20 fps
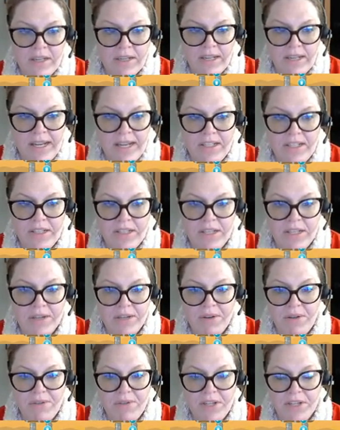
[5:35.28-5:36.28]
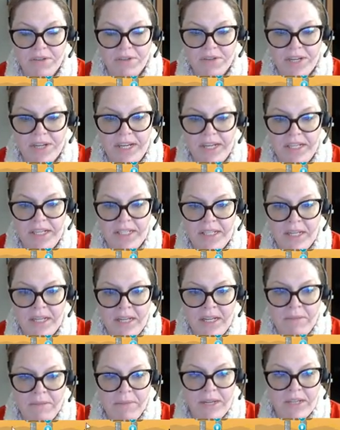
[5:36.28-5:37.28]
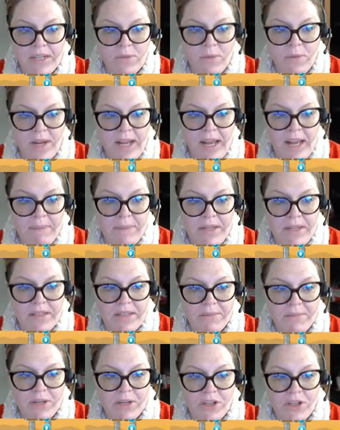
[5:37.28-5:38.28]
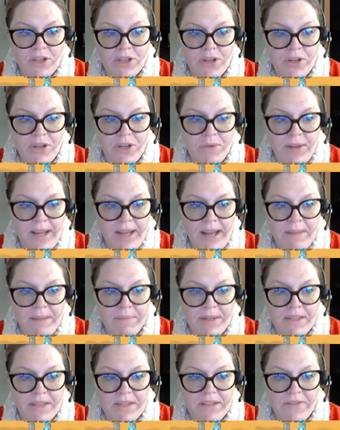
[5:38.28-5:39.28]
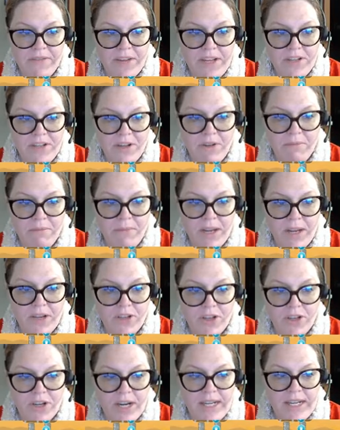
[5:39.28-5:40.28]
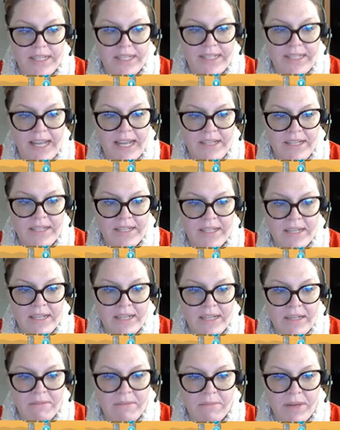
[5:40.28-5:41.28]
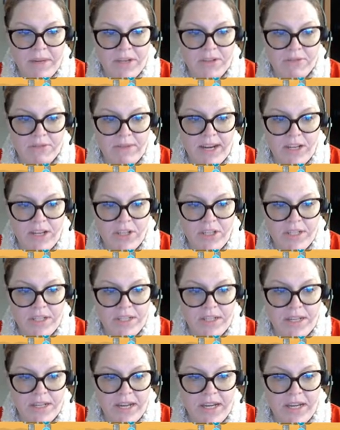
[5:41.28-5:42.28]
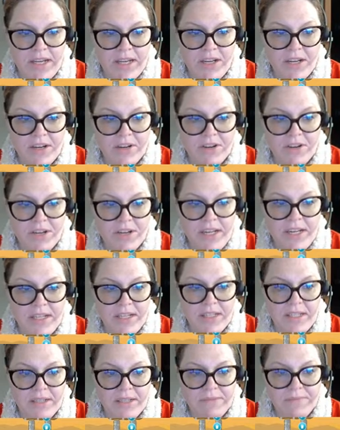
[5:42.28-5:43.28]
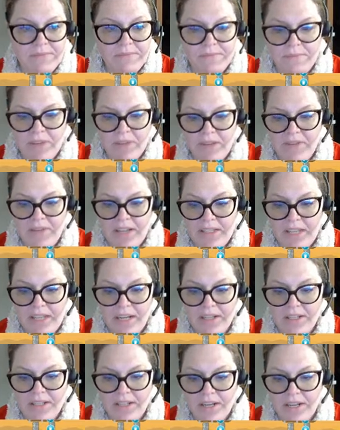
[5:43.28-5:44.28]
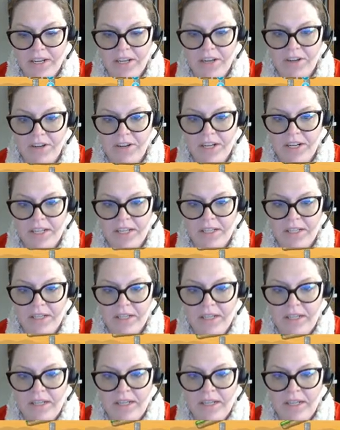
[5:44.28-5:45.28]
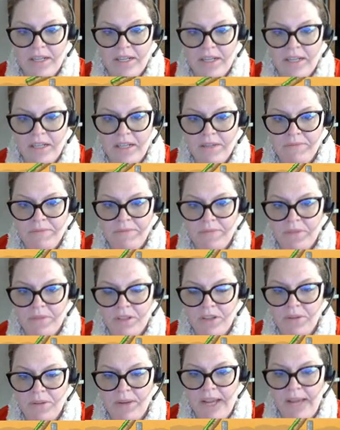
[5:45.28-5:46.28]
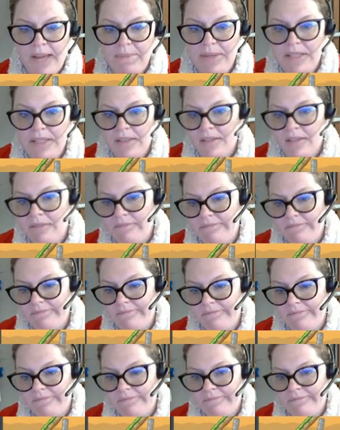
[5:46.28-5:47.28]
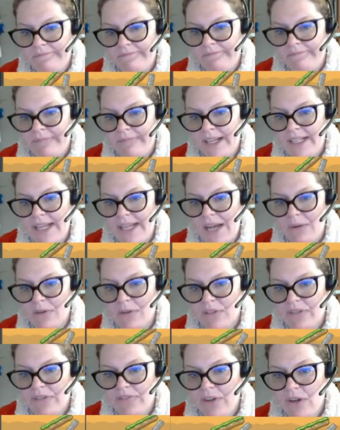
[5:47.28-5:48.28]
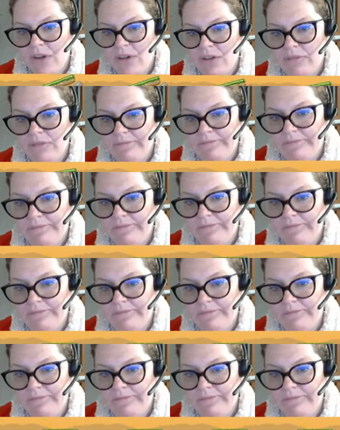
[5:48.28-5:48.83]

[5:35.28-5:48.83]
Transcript: Okay. 0 degrees. Because what happens, I'm going to show you what happens if I don't make sure I set my direction to 90 degrees. If I set it to 90 degrees, look what happens. My towers fall.